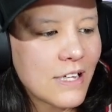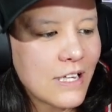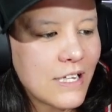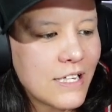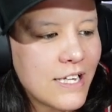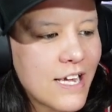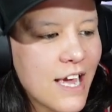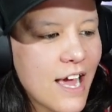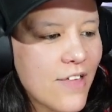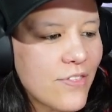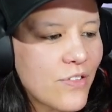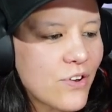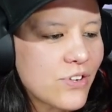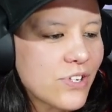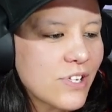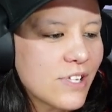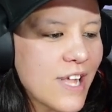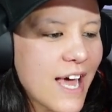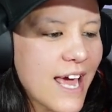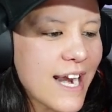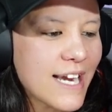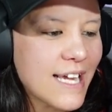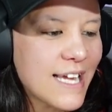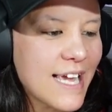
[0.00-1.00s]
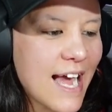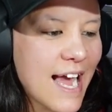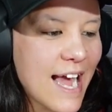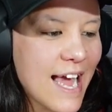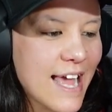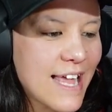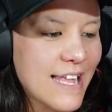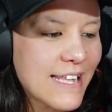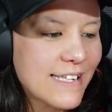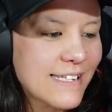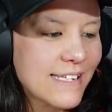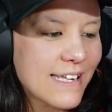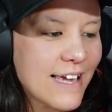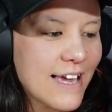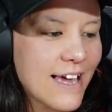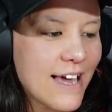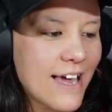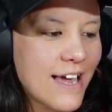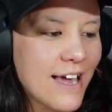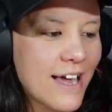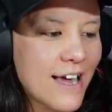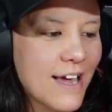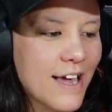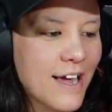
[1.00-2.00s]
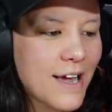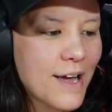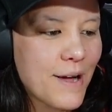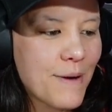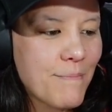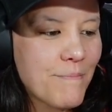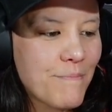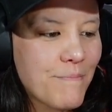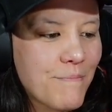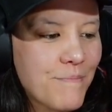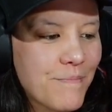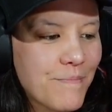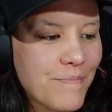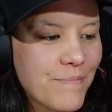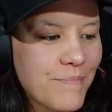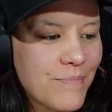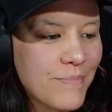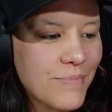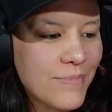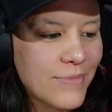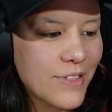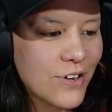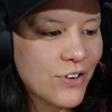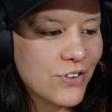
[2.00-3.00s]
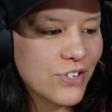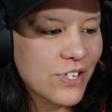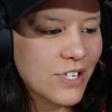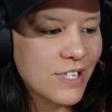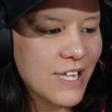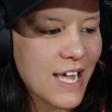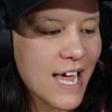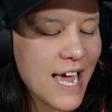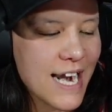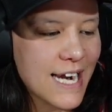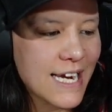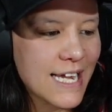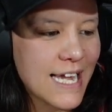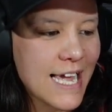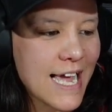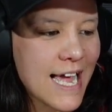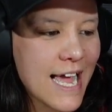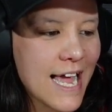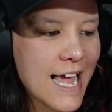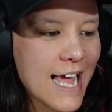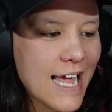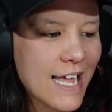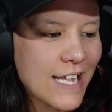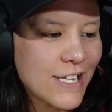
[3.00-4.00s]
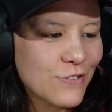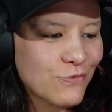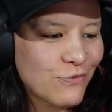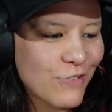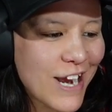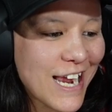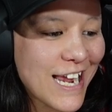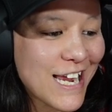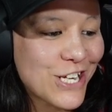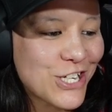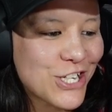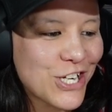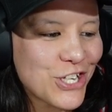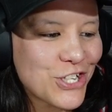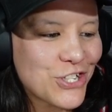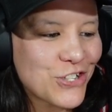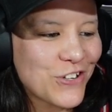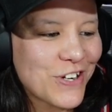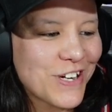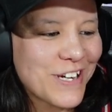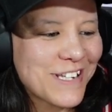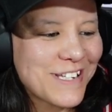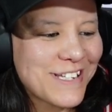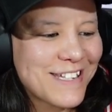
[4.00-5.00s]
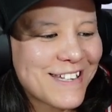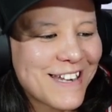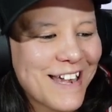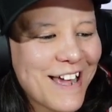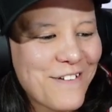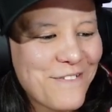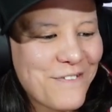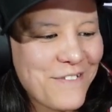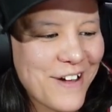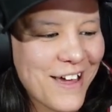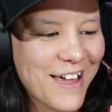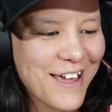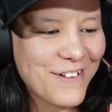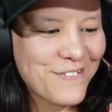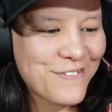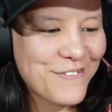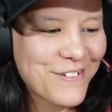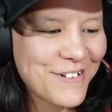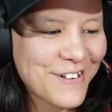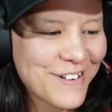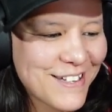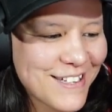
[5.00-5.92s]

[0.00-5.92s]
Yeah, there's a lot of guys. Um, there's a lot of guys. Rage interests. High five.